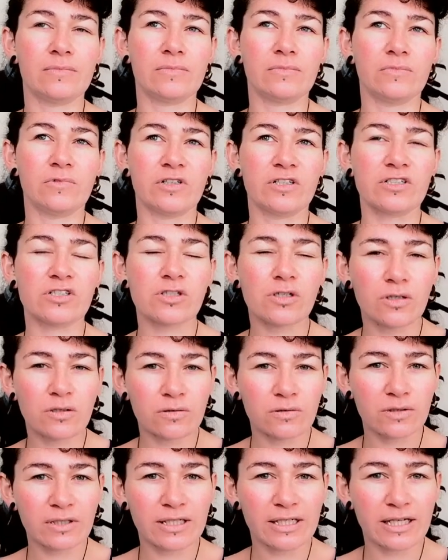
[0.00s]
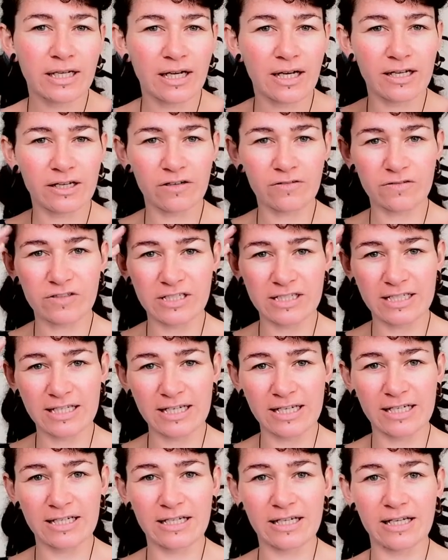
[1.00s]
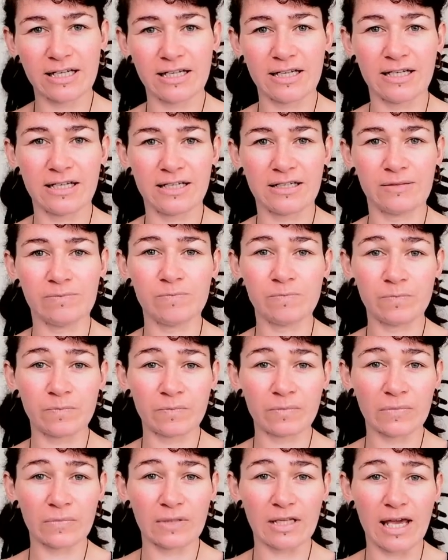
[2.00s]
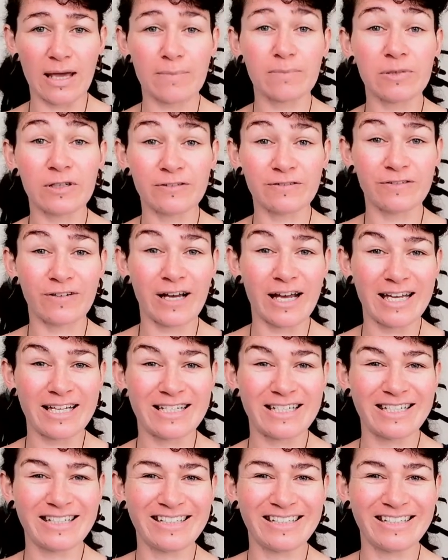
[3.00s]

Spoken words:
where it's cooler, I often get amplified